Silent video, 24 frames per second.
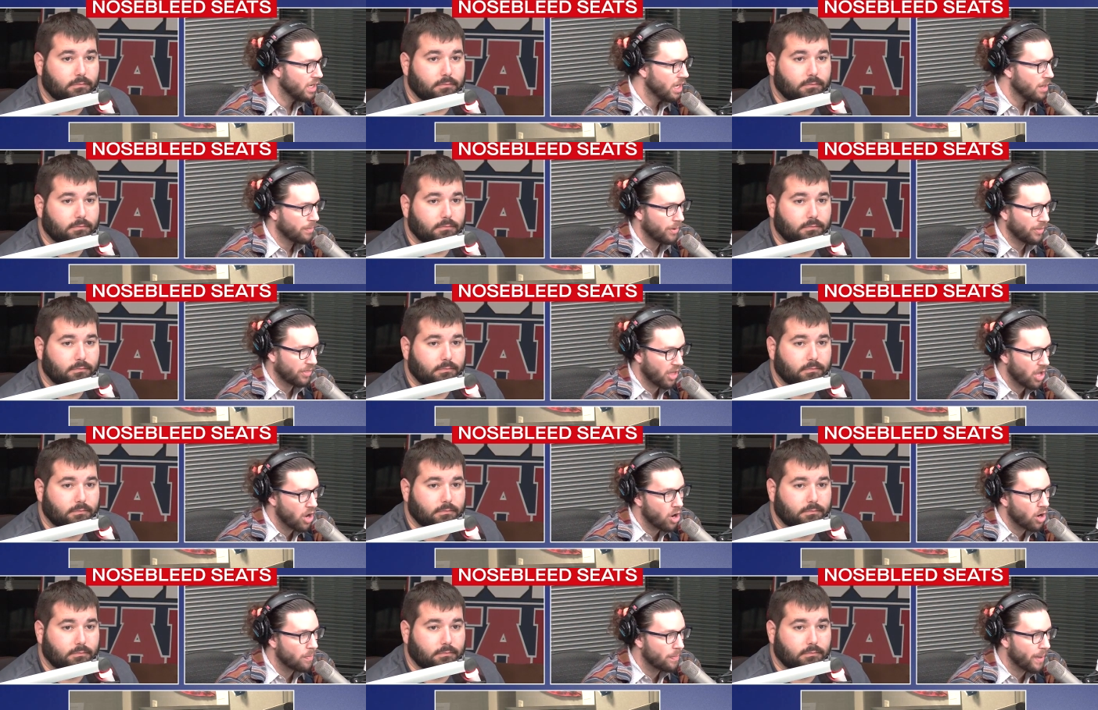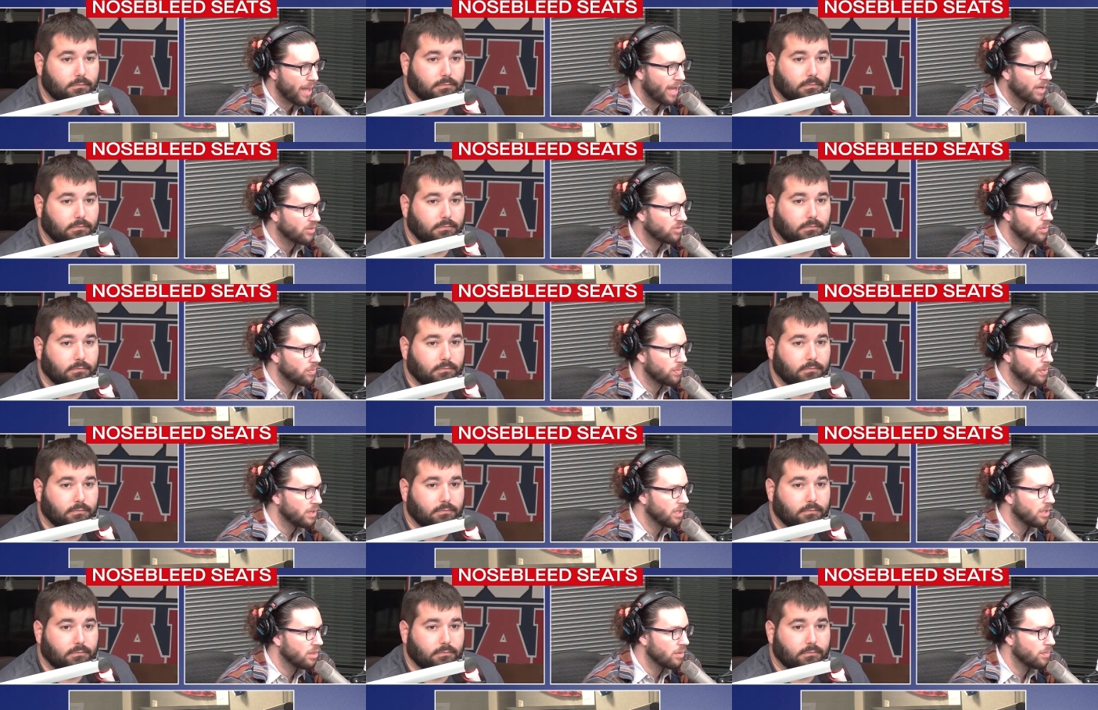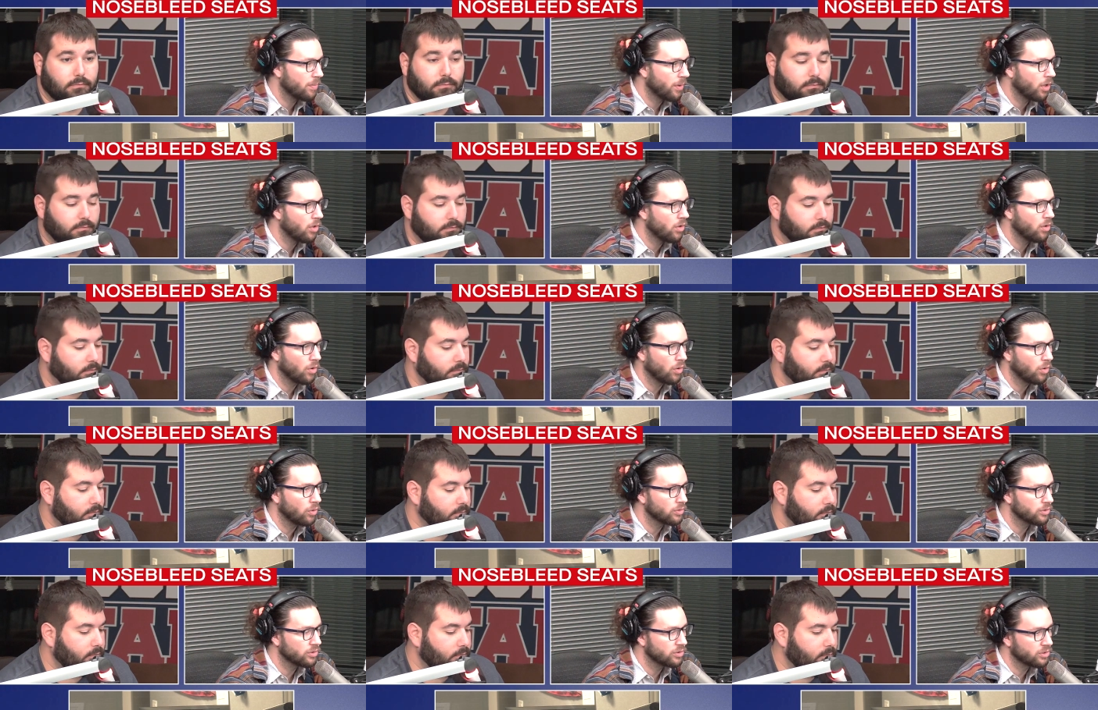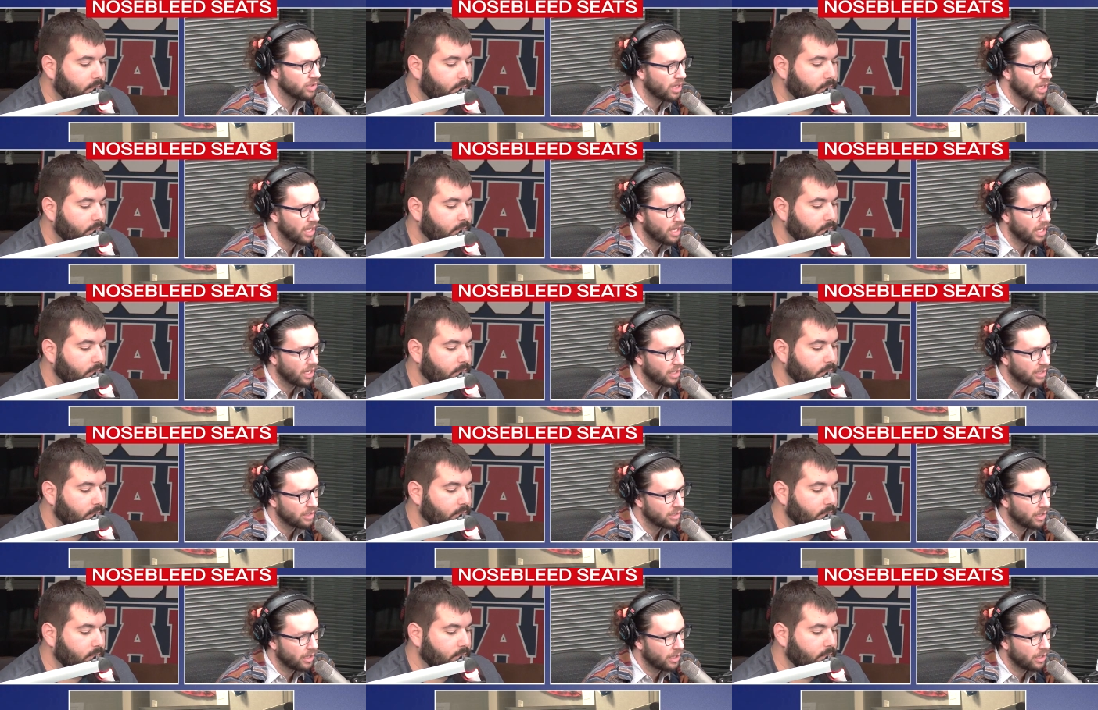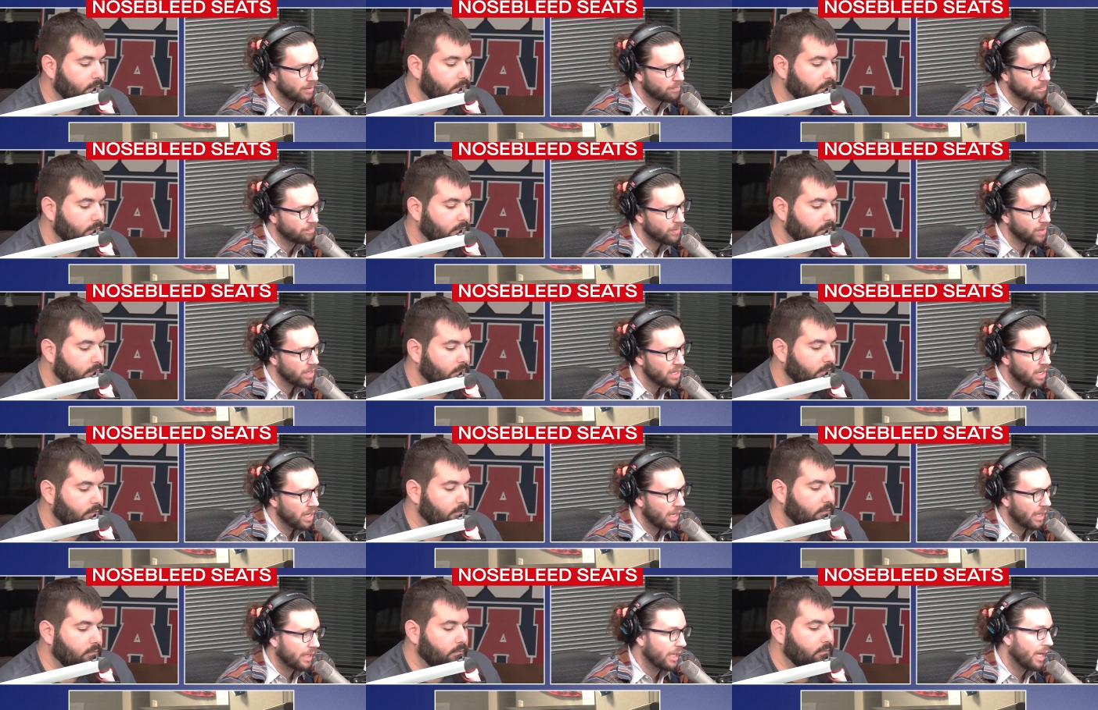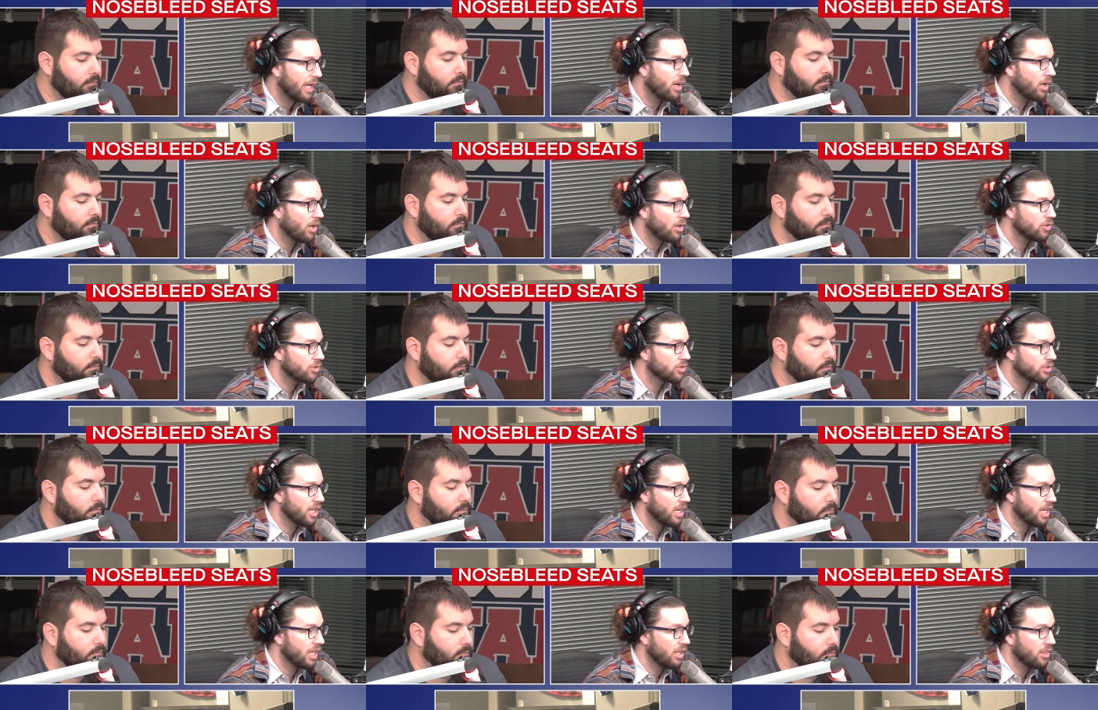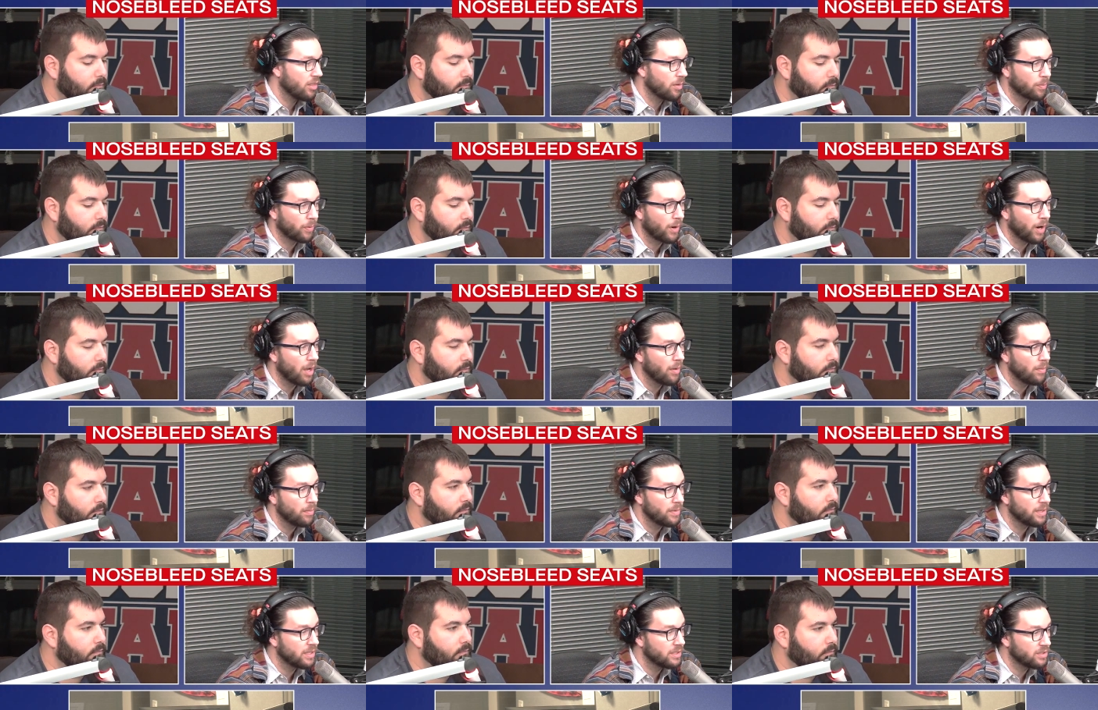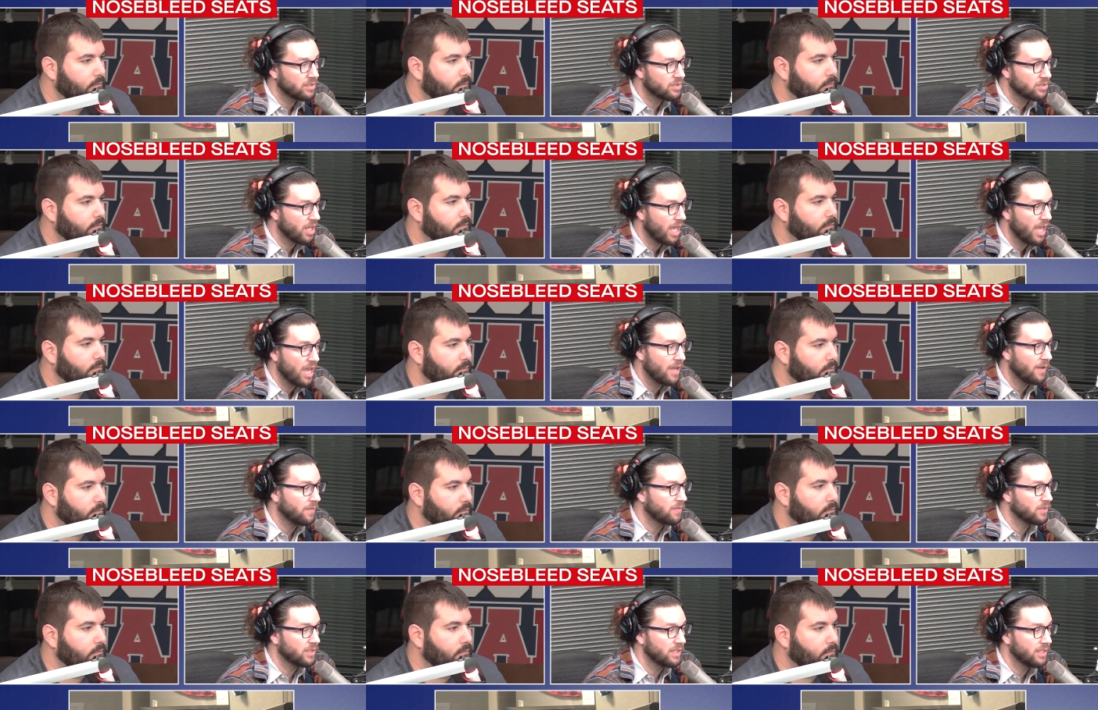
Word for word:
Speaker 1: but they are back to being the Bungholes, and I kind of understand it. The problem is the AFC,